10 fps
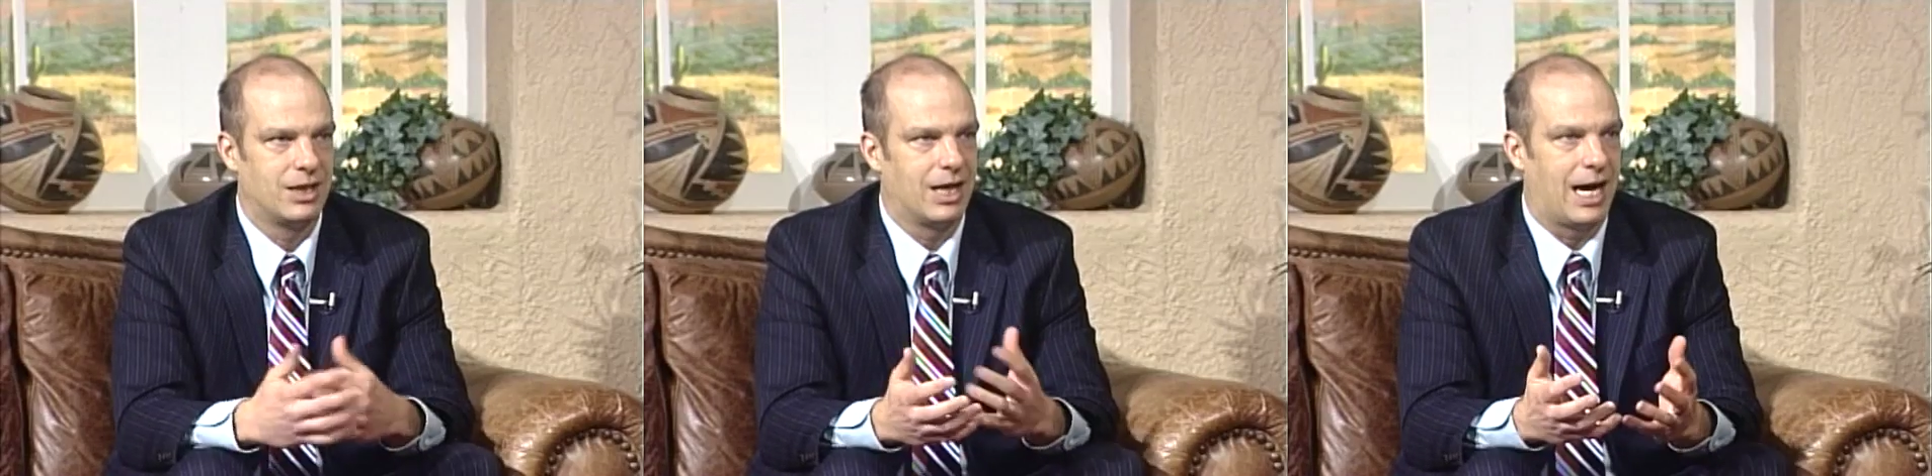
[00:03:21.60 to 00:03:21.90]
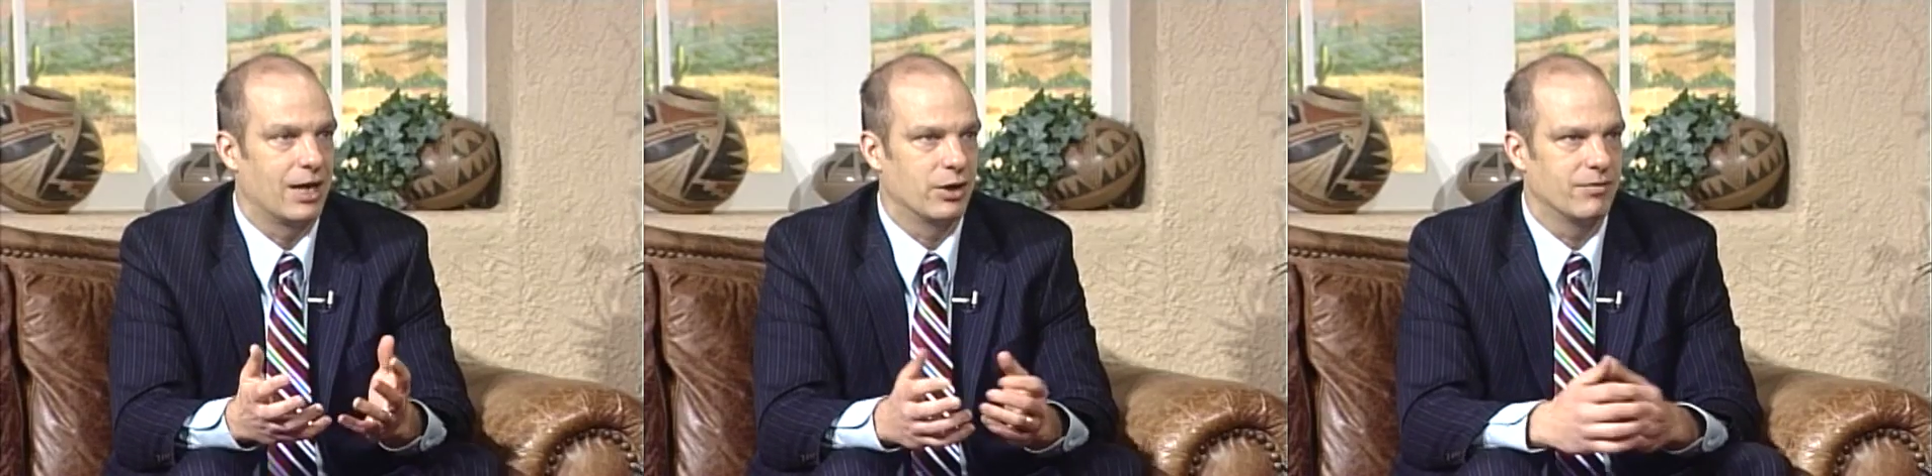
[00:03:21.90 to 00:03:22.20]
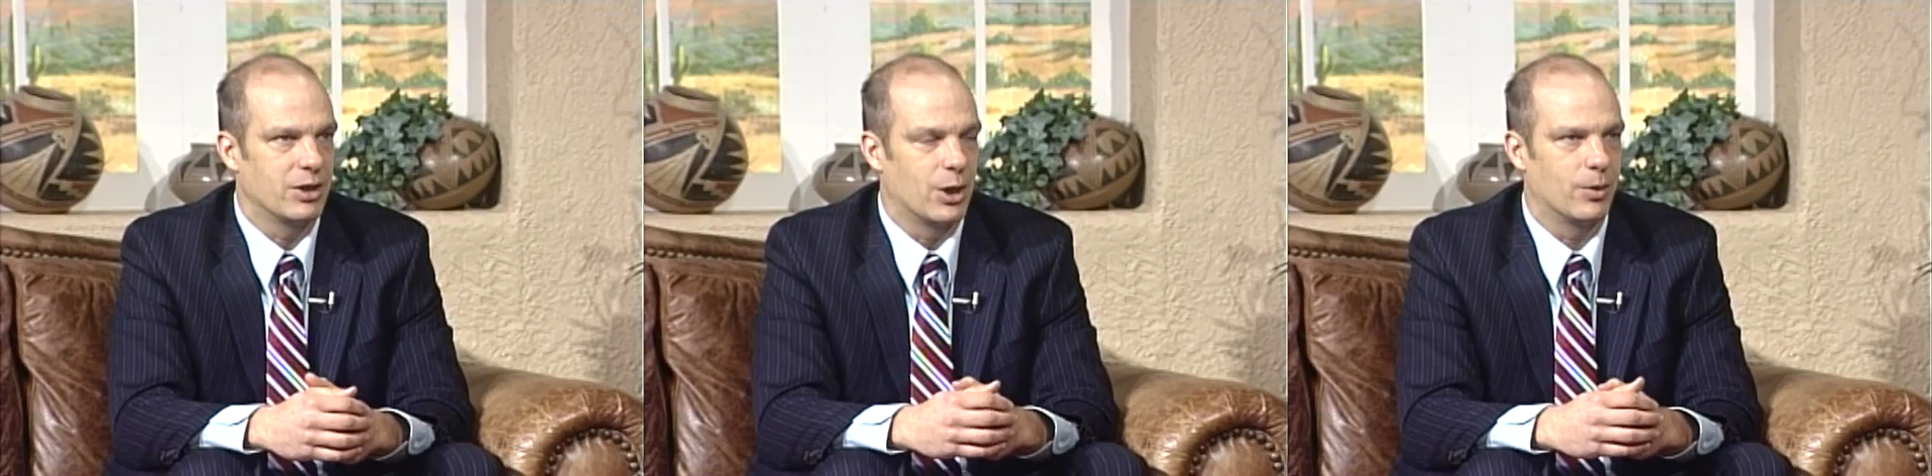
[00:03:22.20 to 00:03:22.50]
I don't
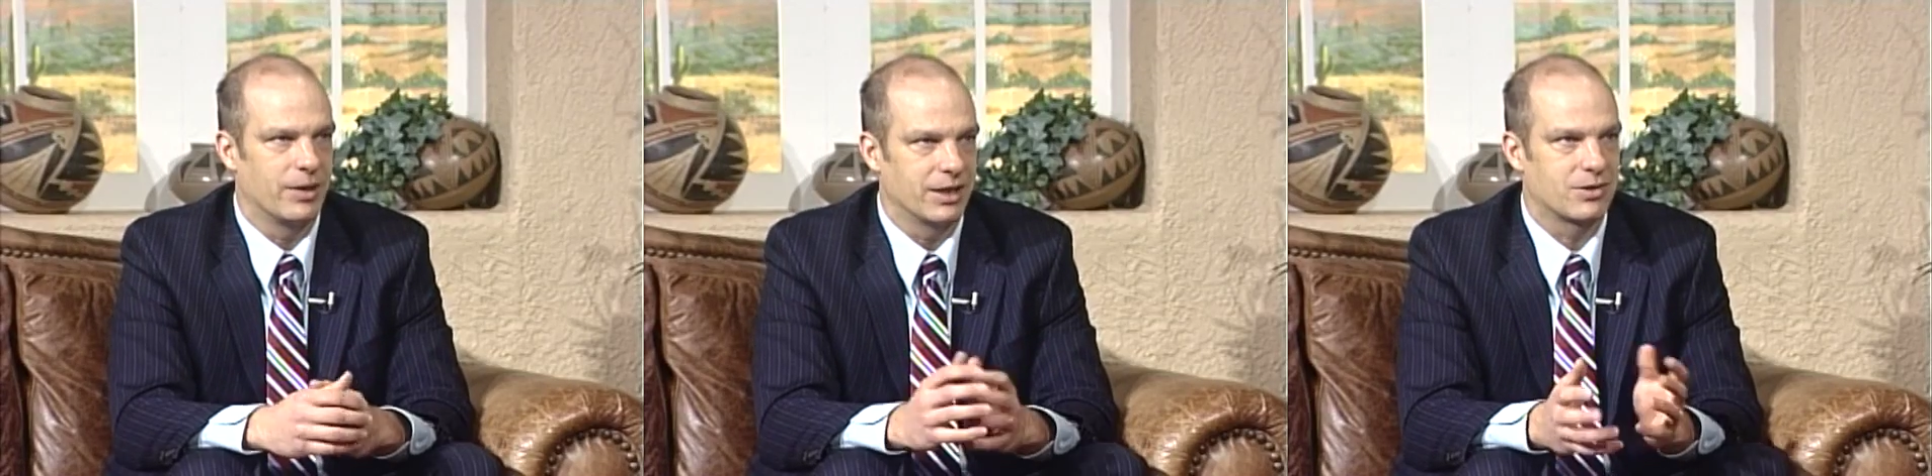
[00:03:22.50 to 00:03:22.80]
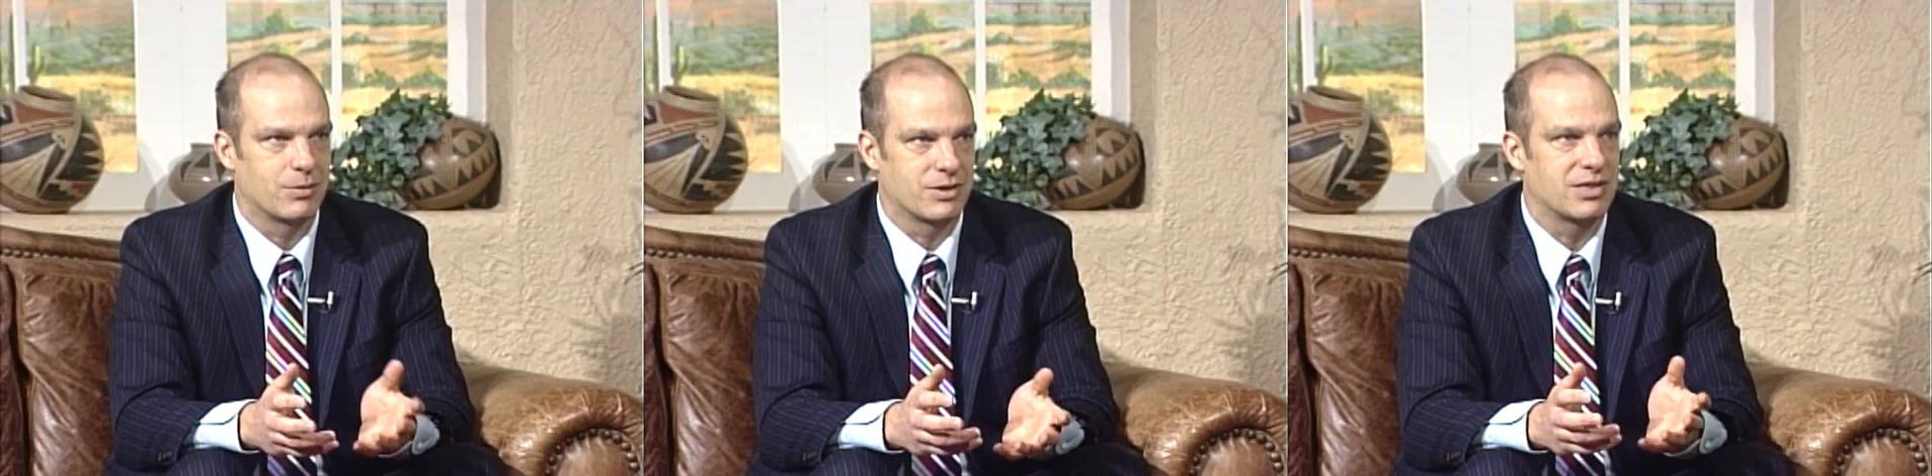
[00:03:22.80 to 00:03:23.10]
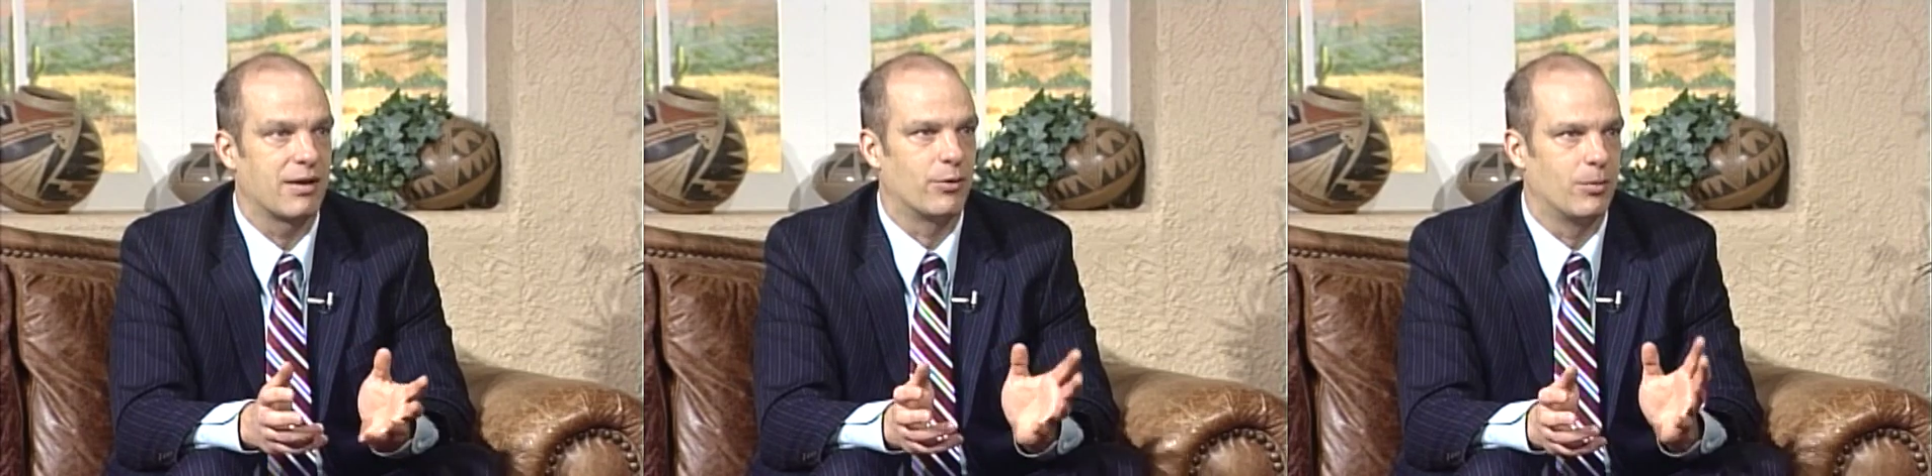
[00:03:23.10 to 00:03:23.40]
even know, but it's
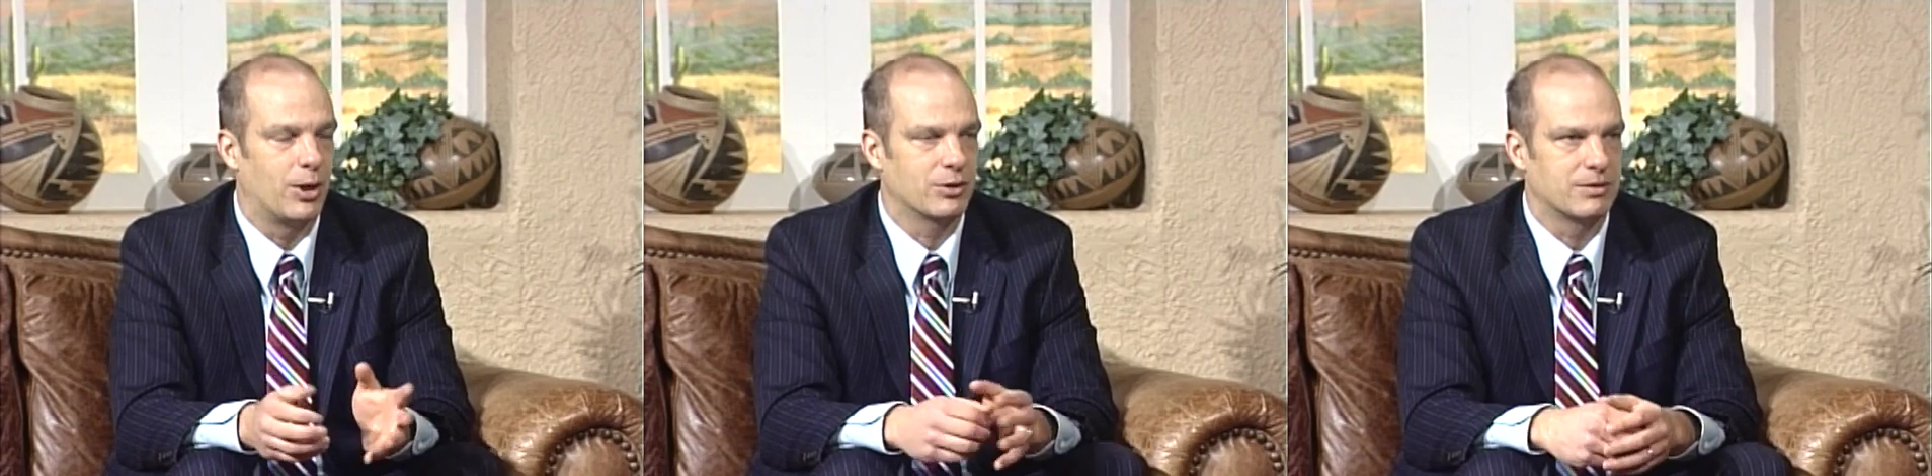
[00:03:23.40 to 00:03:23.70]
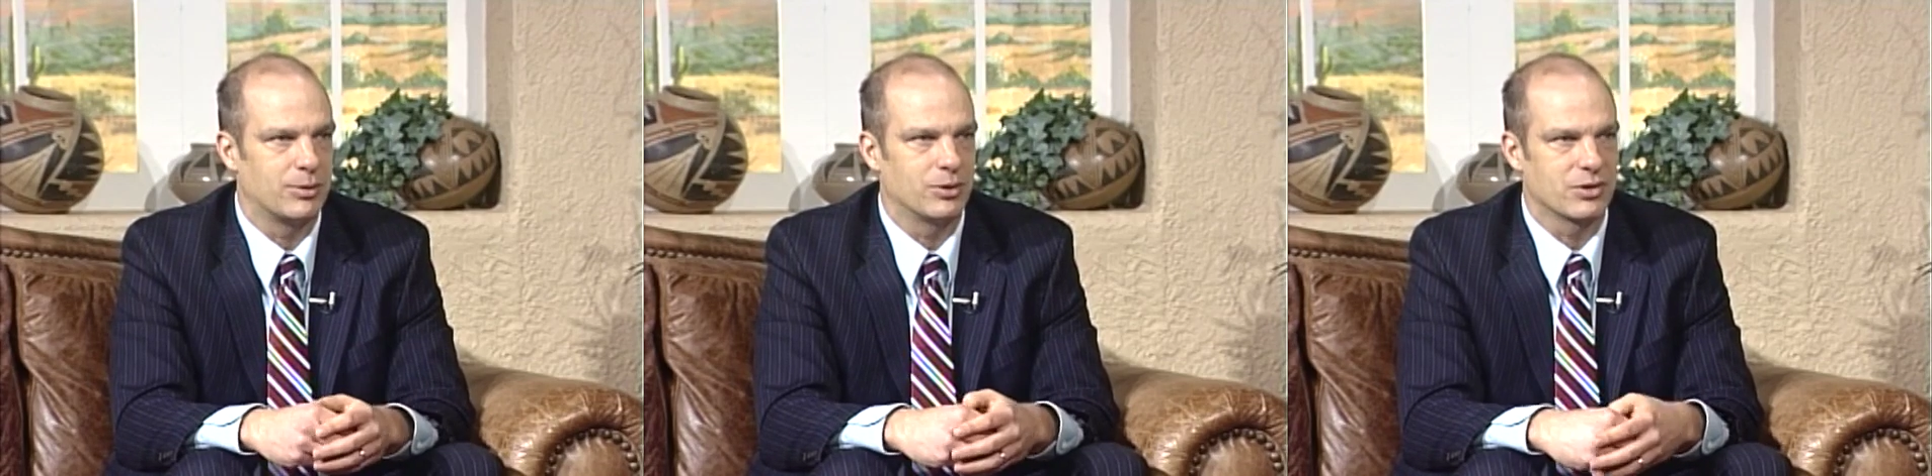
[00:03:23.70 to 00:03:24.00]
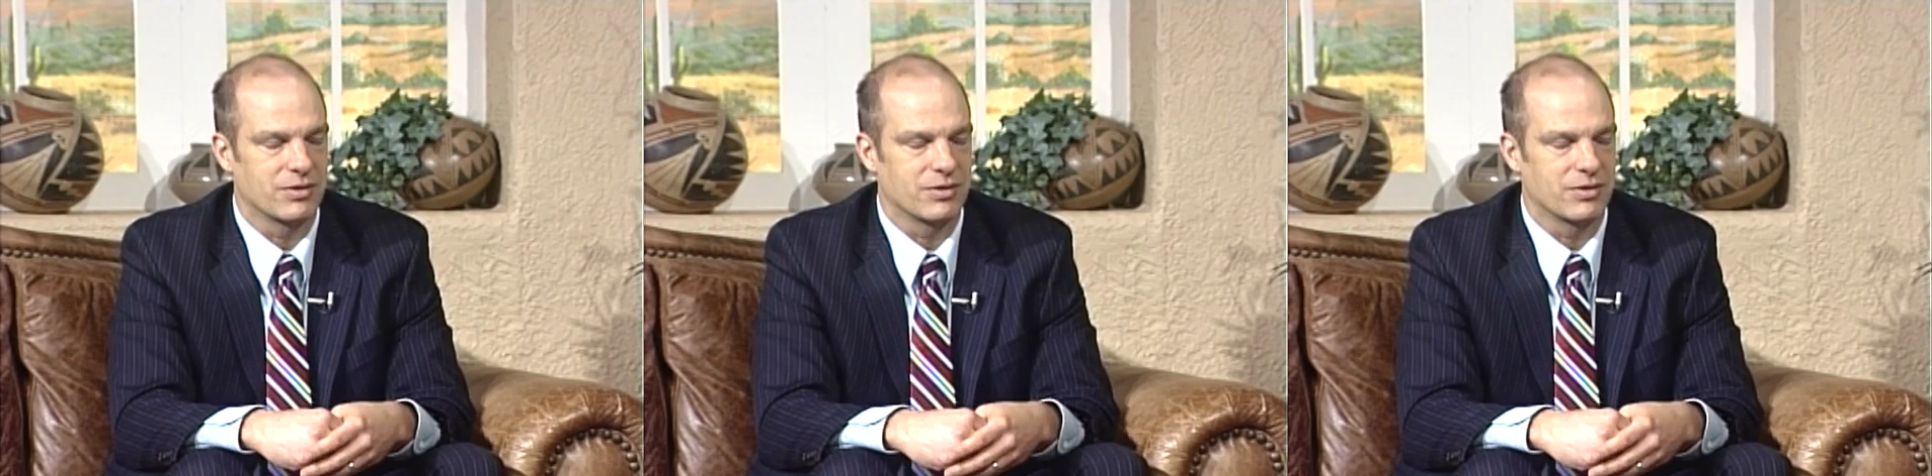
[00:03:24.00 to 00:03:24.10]
several multiples of